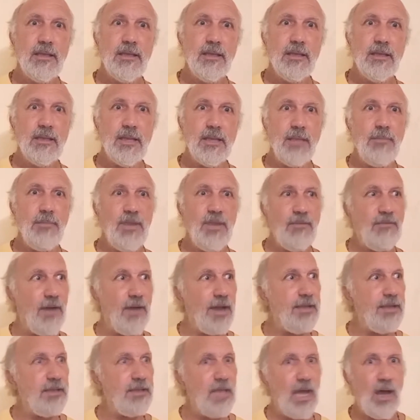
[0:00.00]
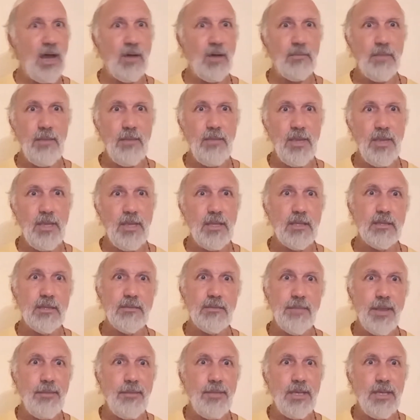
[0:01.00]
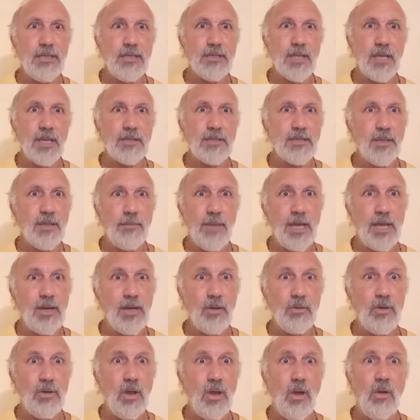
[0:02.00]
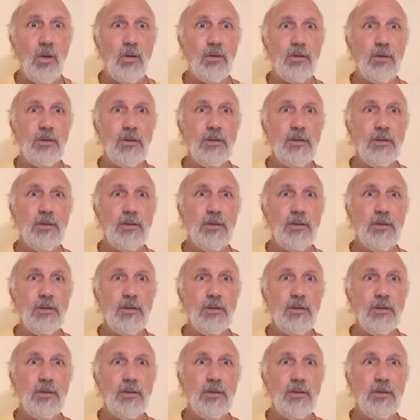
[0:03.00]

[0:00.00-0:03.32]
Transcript: Let me find out. Maybe he's got something I don't know.